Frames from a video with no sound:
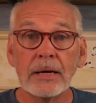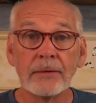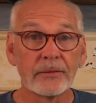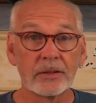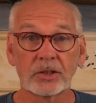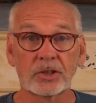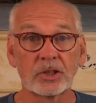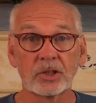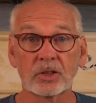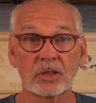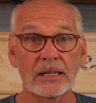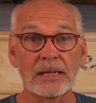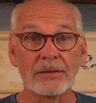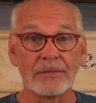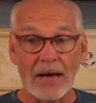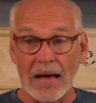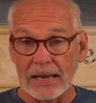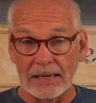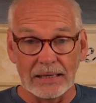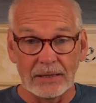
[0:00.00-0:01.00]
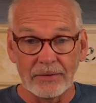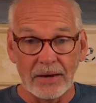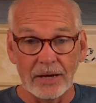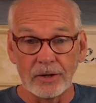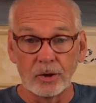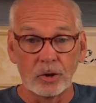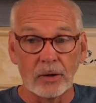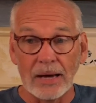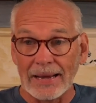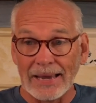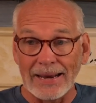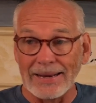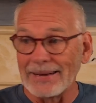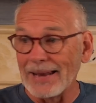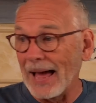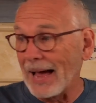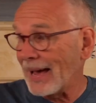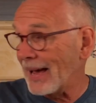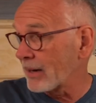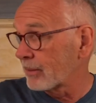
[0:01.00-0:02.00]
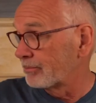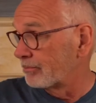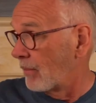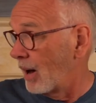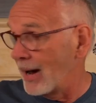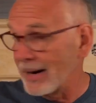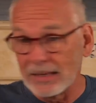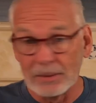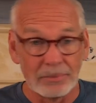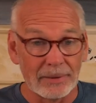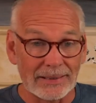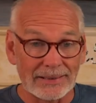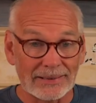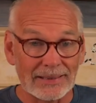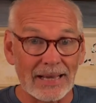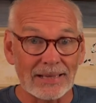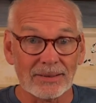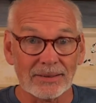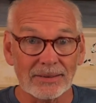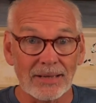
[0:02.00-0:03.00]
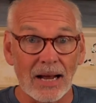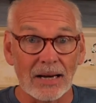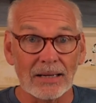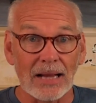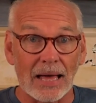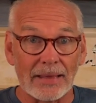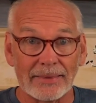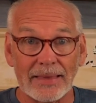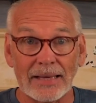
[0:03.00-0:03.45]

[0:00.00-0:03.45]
This is Levi. Levi knew I got money, but that's not